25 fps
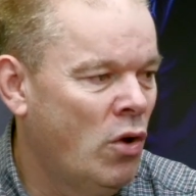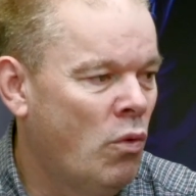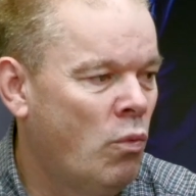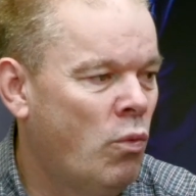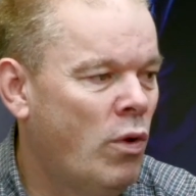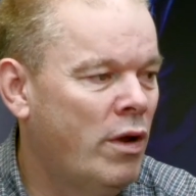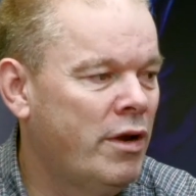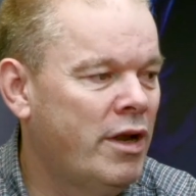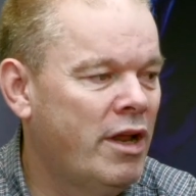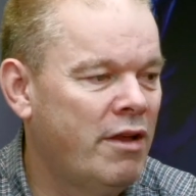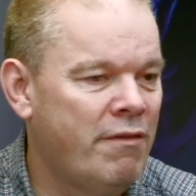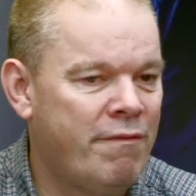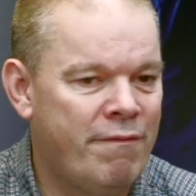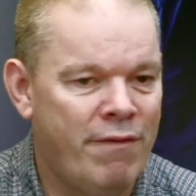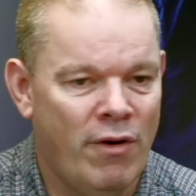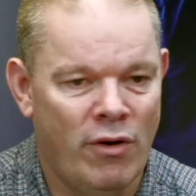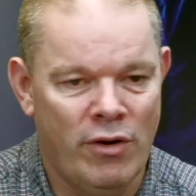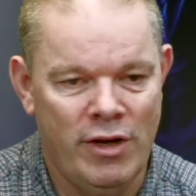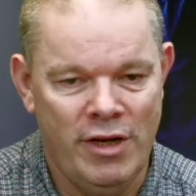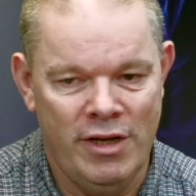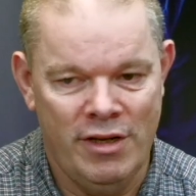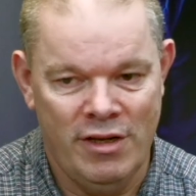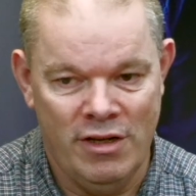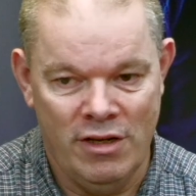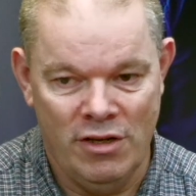When they
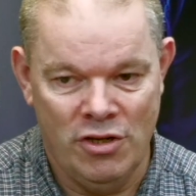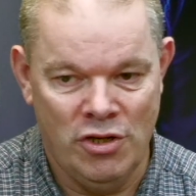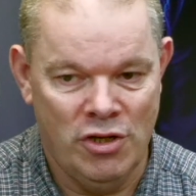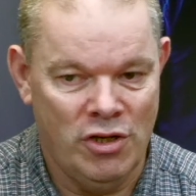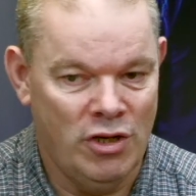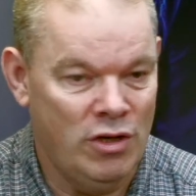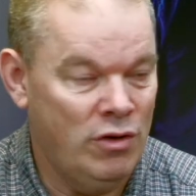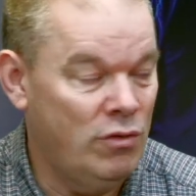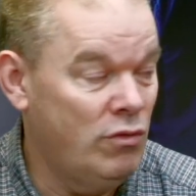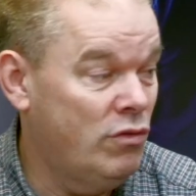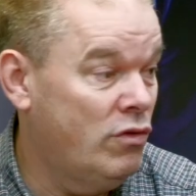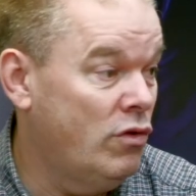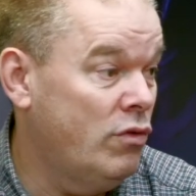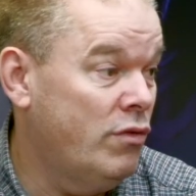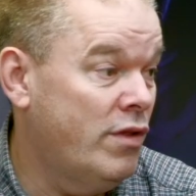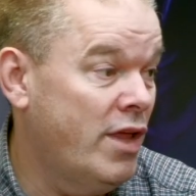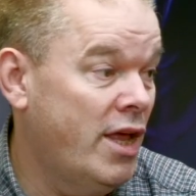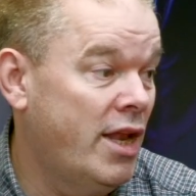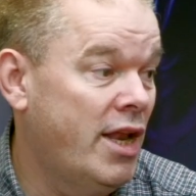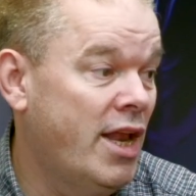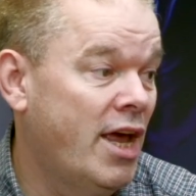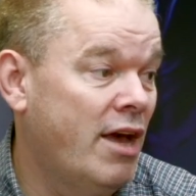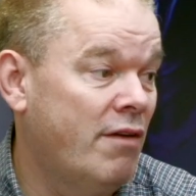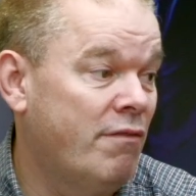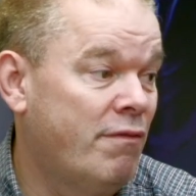find issues, you
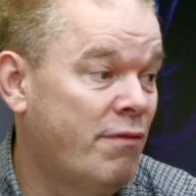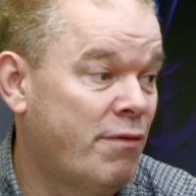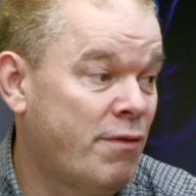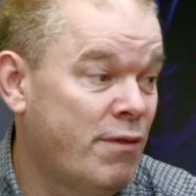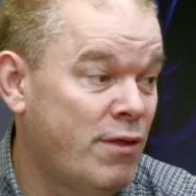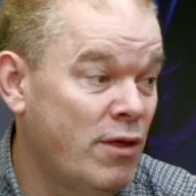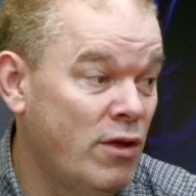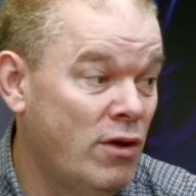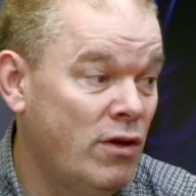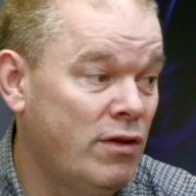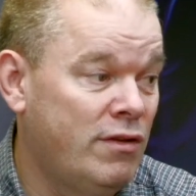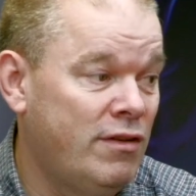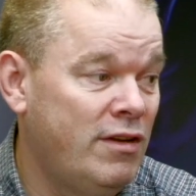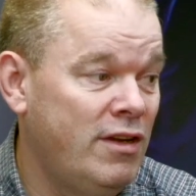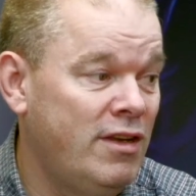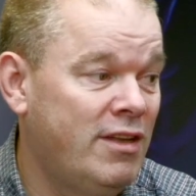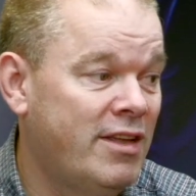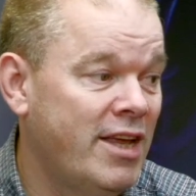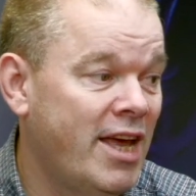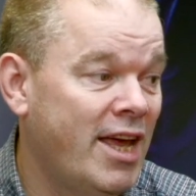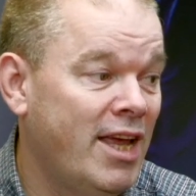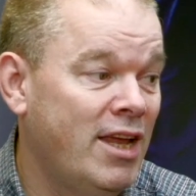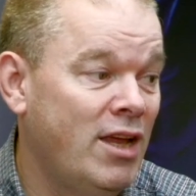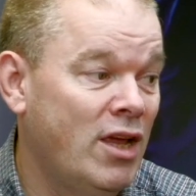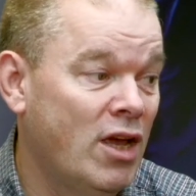then have a
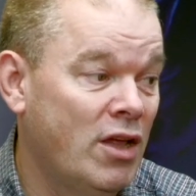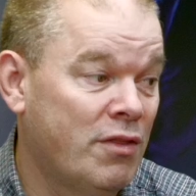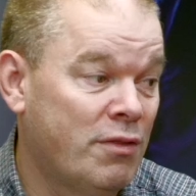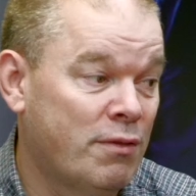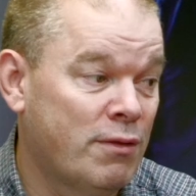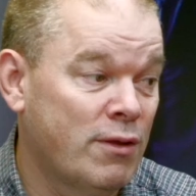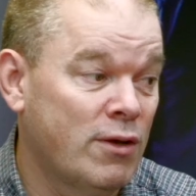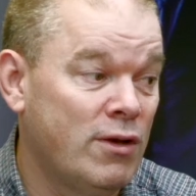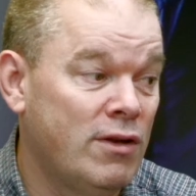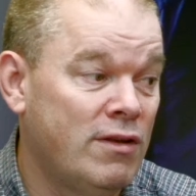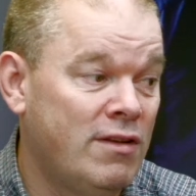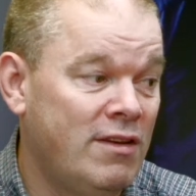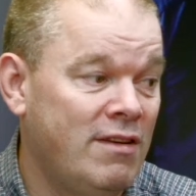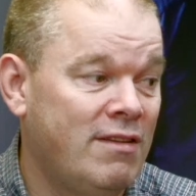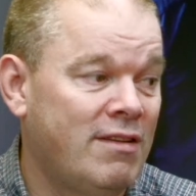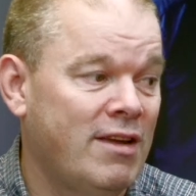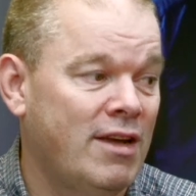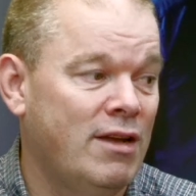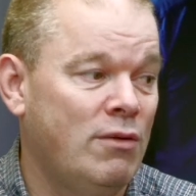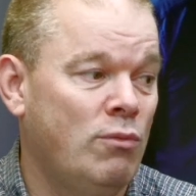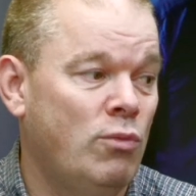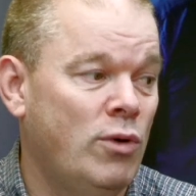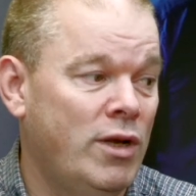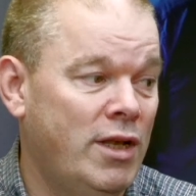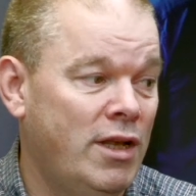
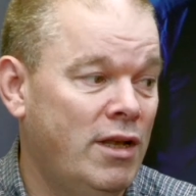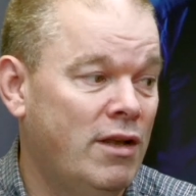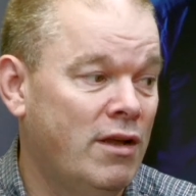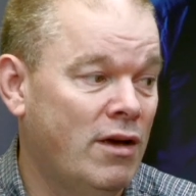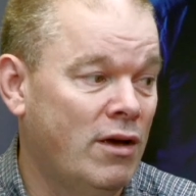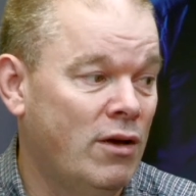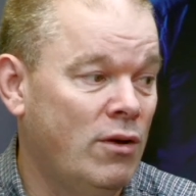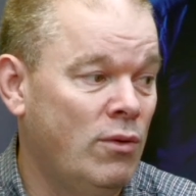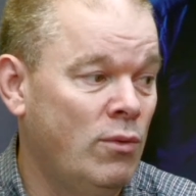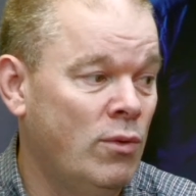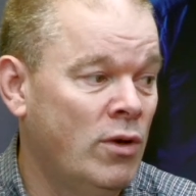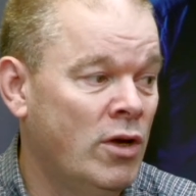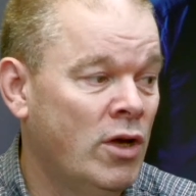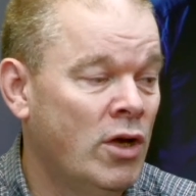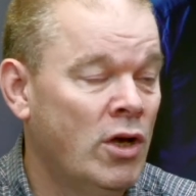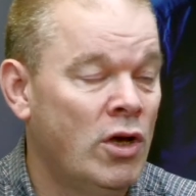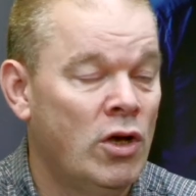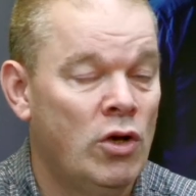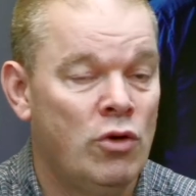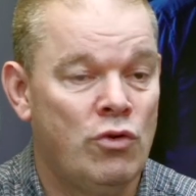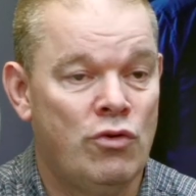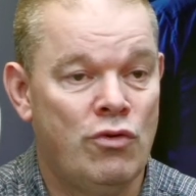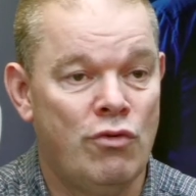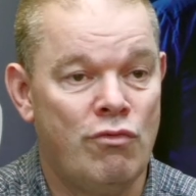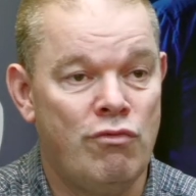30-day window
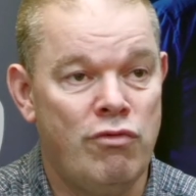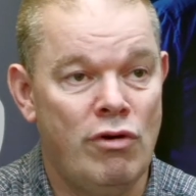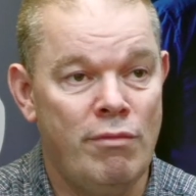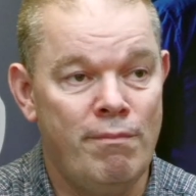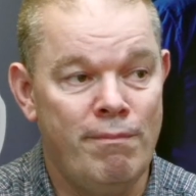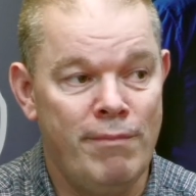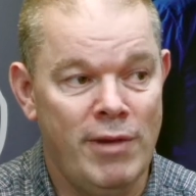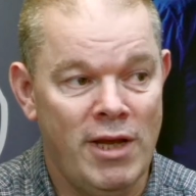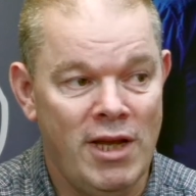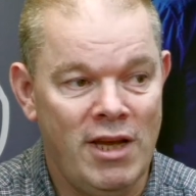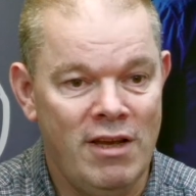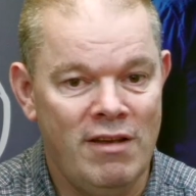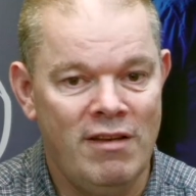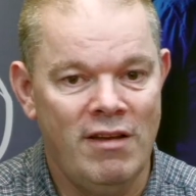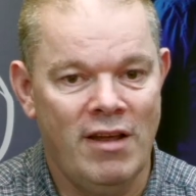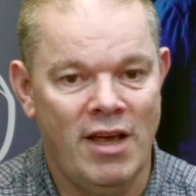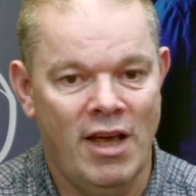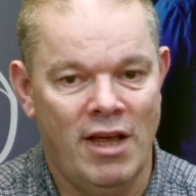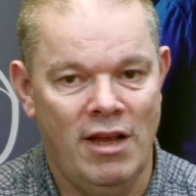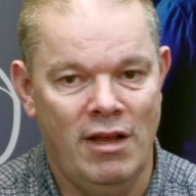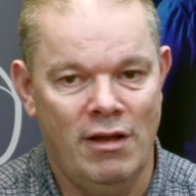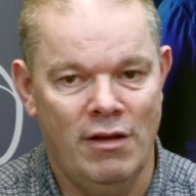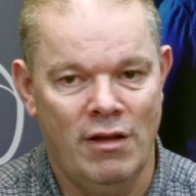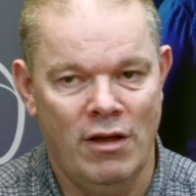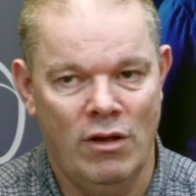to
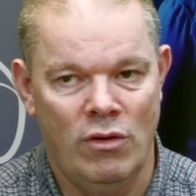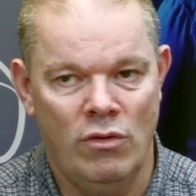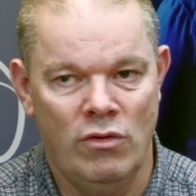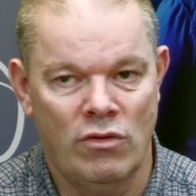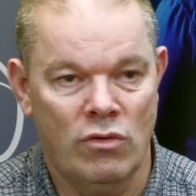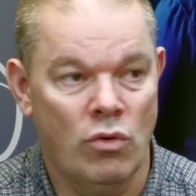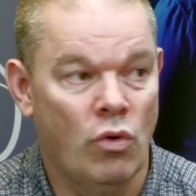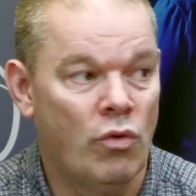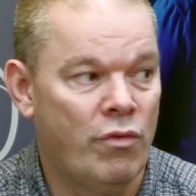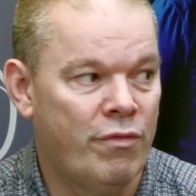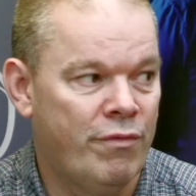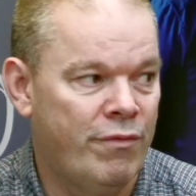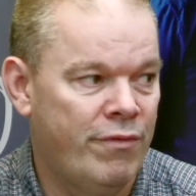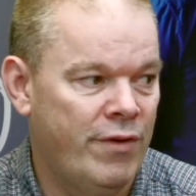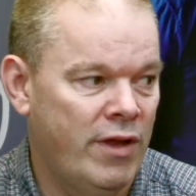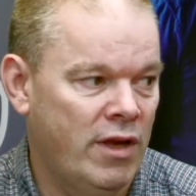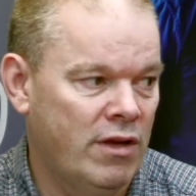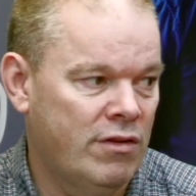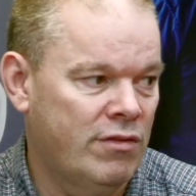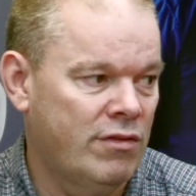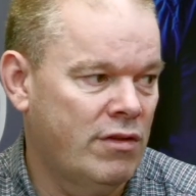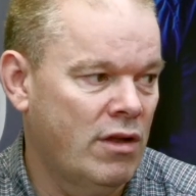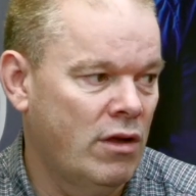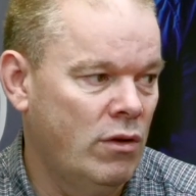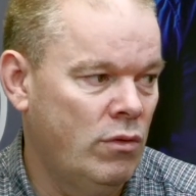remediate those or
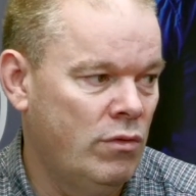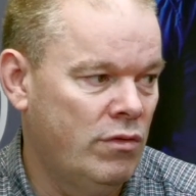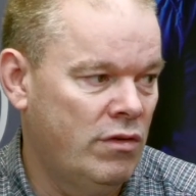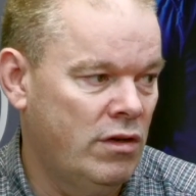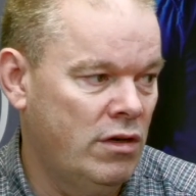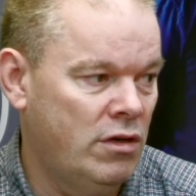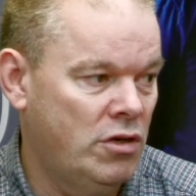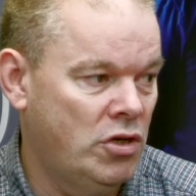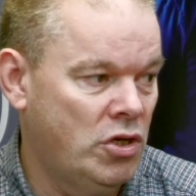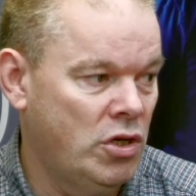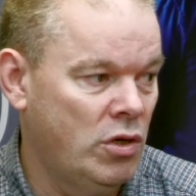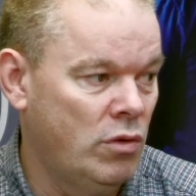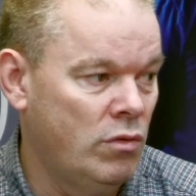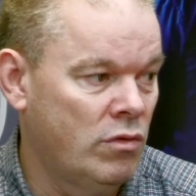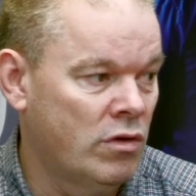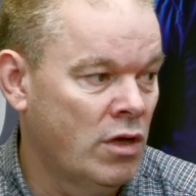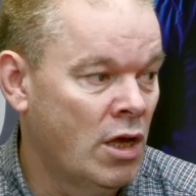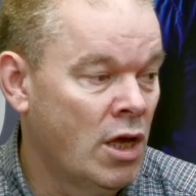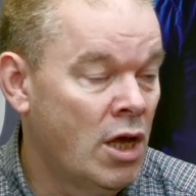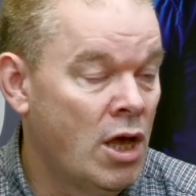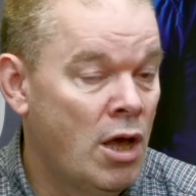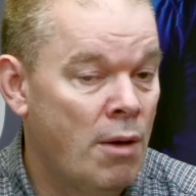fix those issues.